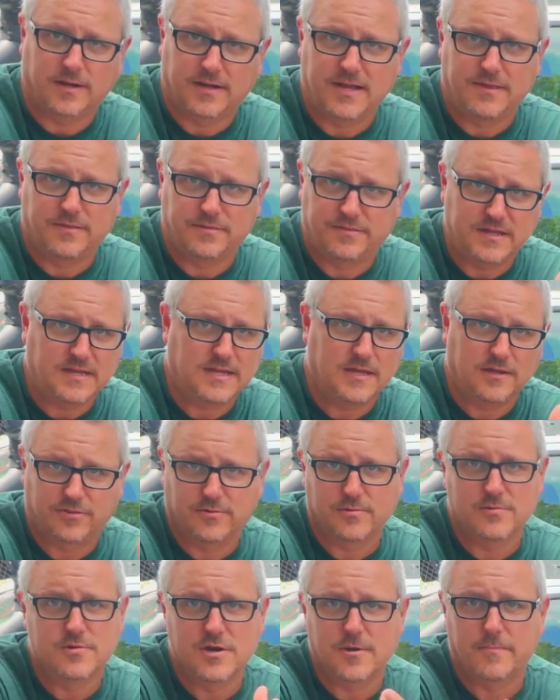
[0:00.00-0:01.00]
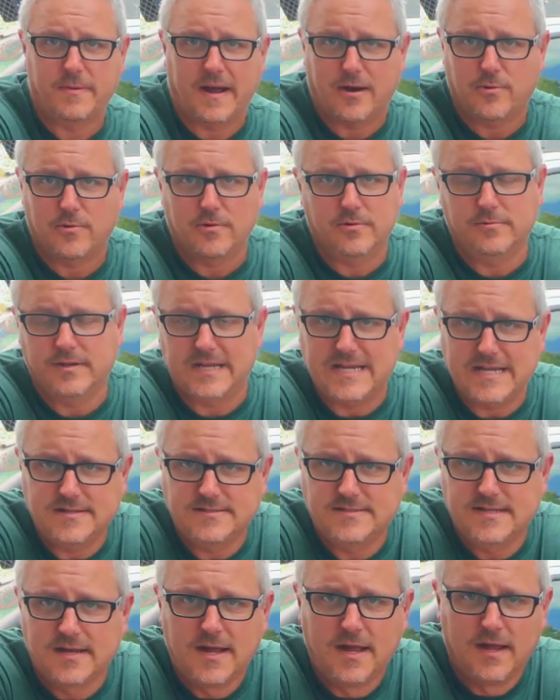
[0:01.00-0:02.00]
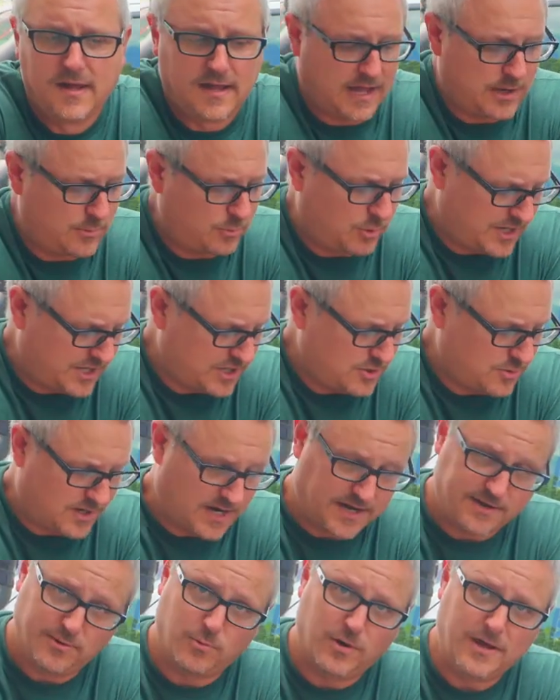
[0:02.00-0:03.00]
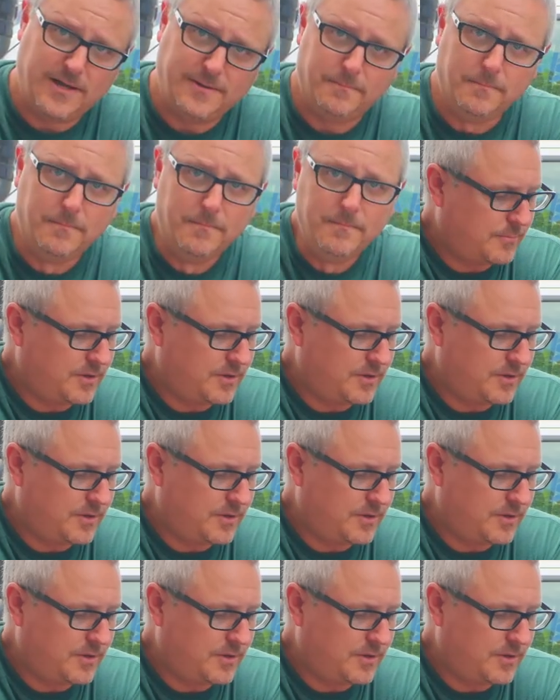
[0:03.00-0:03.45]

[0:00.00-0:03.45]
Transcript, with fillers: again, thinking through your power needs and what you kind of want.